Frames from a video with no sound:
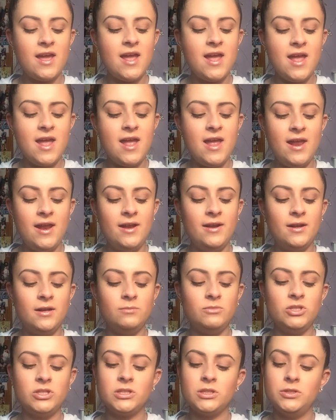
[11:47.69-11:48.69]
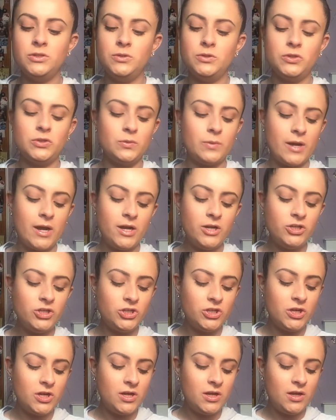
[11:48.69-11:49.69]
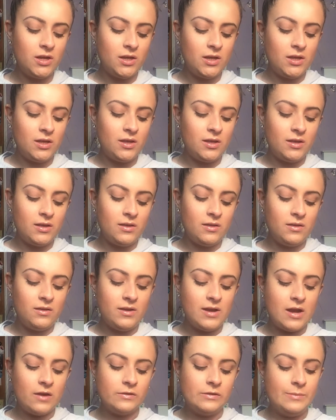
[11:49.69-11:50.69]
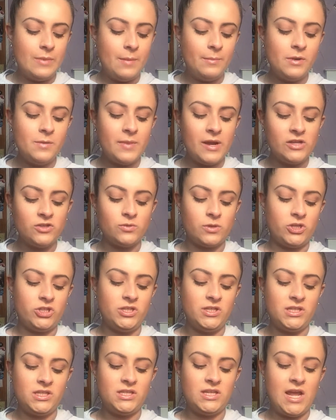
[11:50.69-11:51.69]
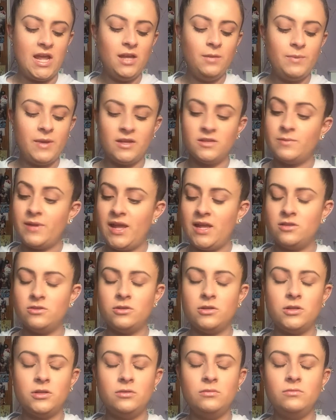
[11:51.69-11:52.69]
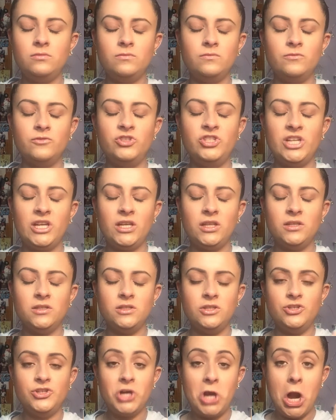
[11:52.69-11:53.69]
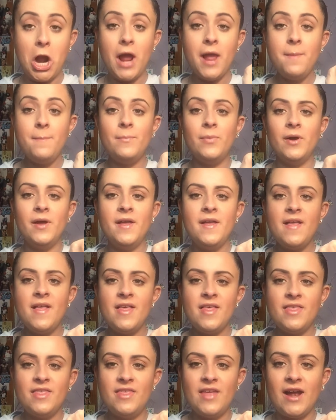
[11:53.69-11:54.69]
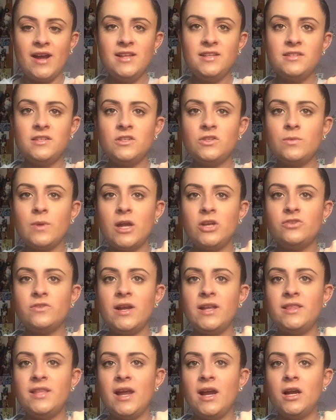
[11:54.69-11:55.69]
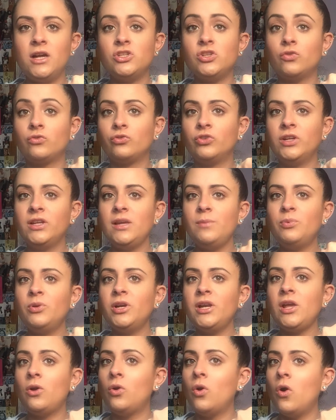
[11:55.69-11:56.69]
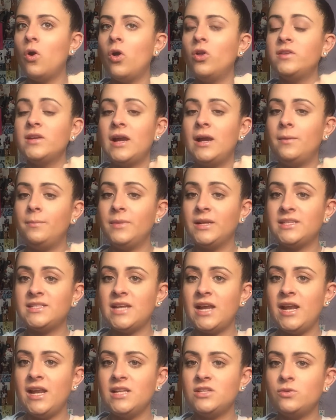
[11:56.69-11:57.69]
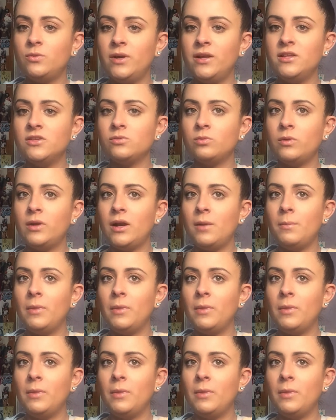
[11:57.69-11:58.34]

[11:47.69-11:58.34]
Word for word: And I'm just going to do swatch. Now, remember, my swatches stink because my hands are ridiculously dry. But that is the swatch right there. It's a really pretty gold. I'm excited to wear this one.